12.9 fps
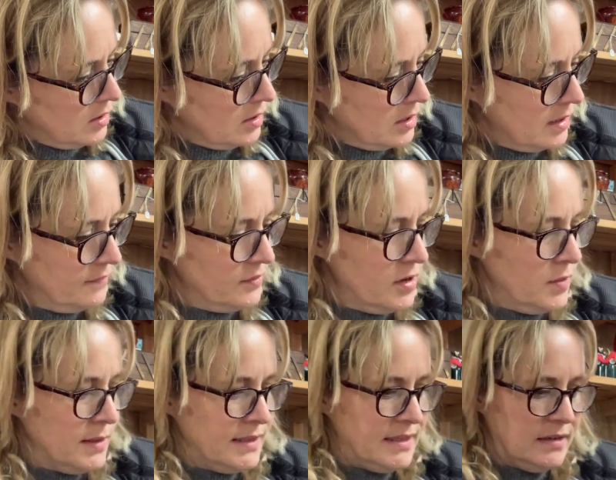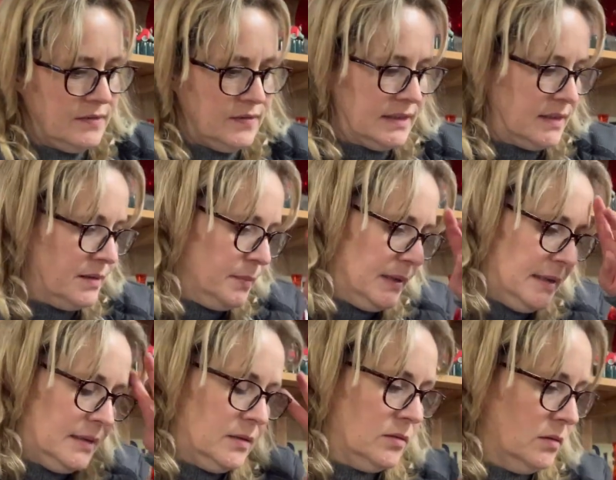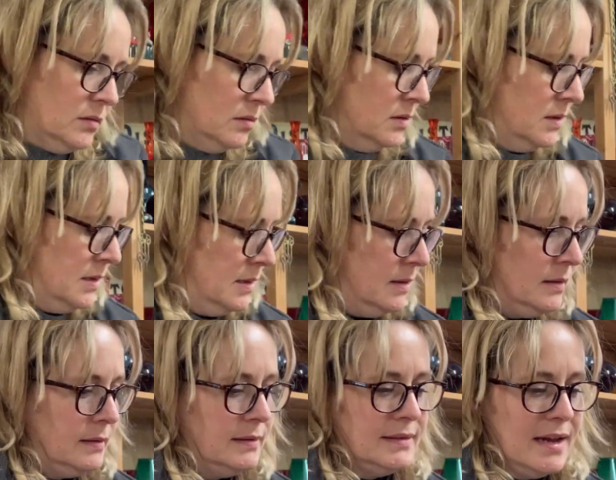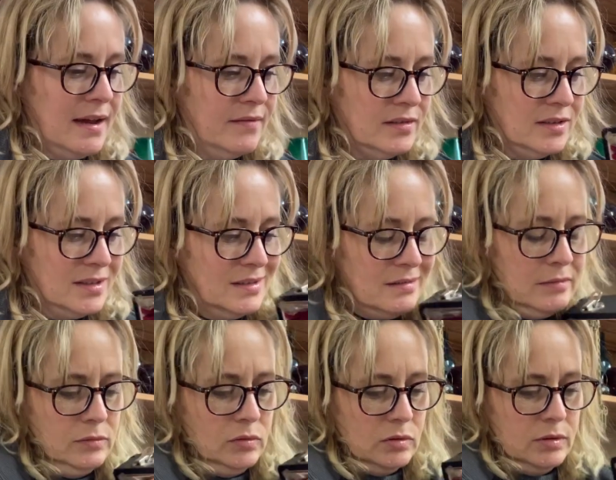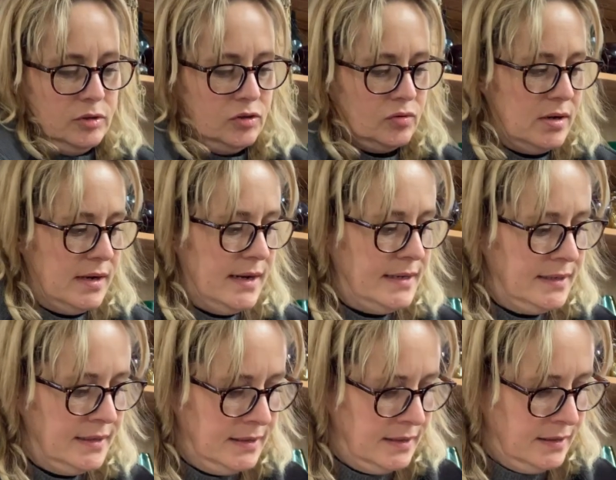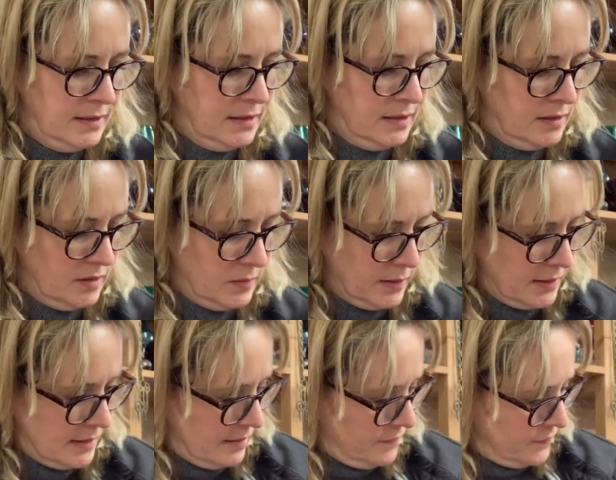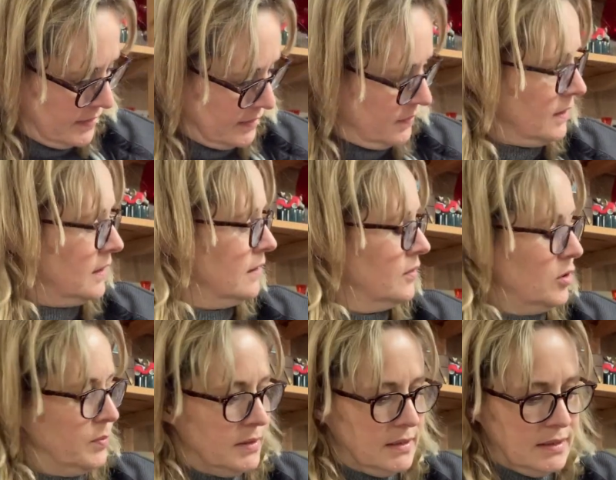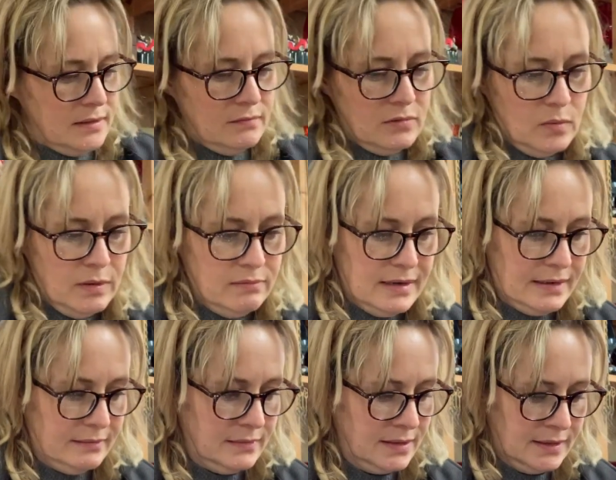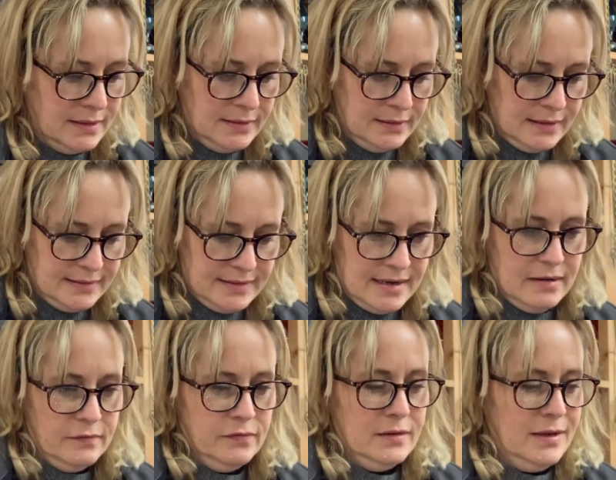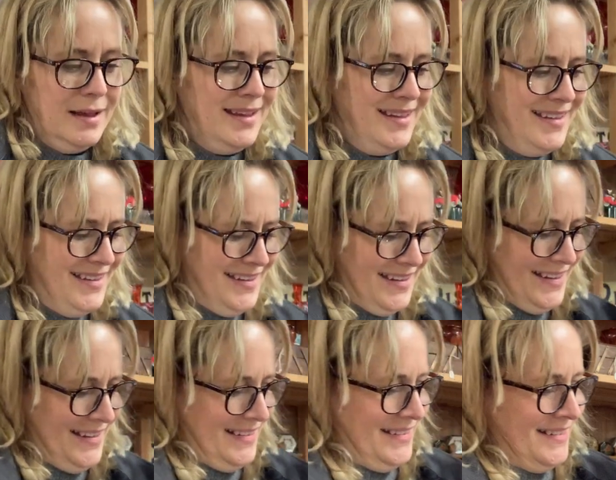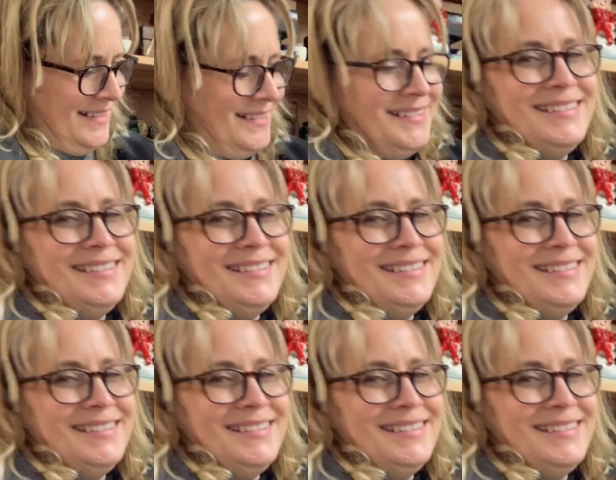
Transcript: I have no idea if it's complete or not because I haven't ooh, tried work it out. In fact, I think I've opened it the wrong way round. Yes, I have.